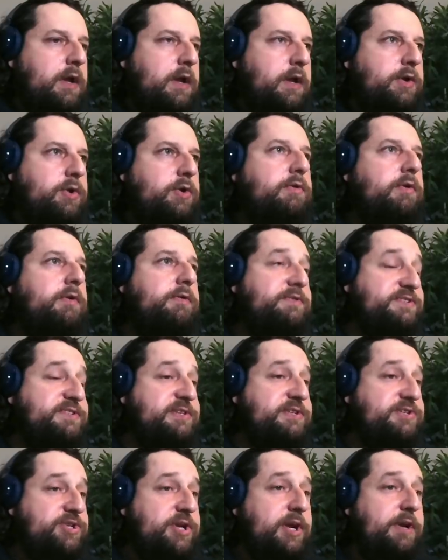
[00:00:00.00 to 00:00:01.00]
you're obviously
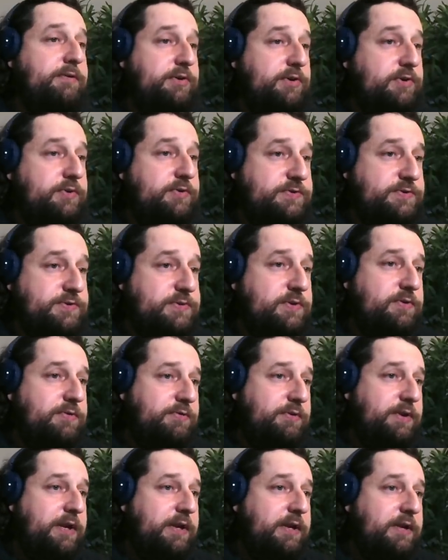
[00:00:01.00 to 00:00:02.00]
sharing your
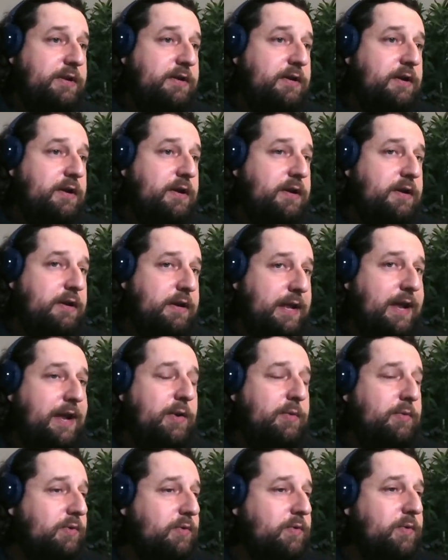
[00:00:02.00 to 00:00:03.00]
story now
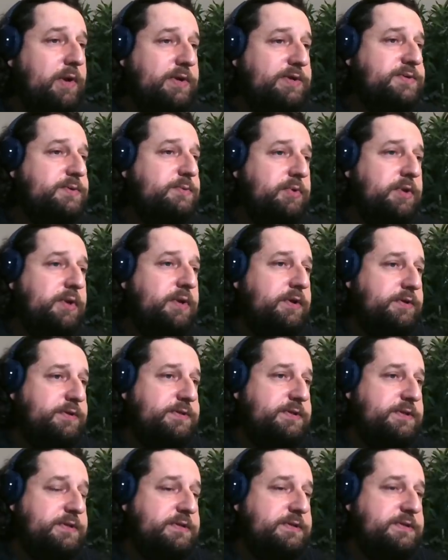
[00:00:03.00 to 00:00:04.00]
with quite some
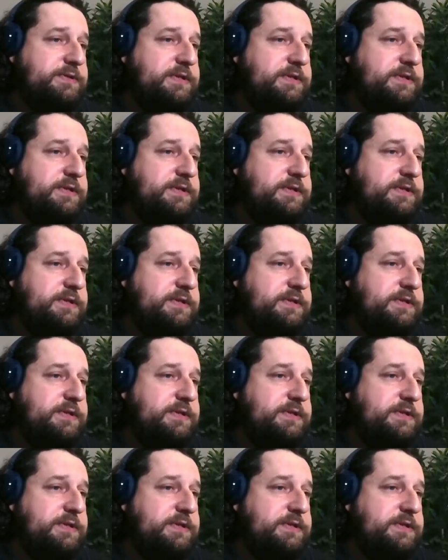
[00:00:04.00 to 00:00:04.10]
reluctance.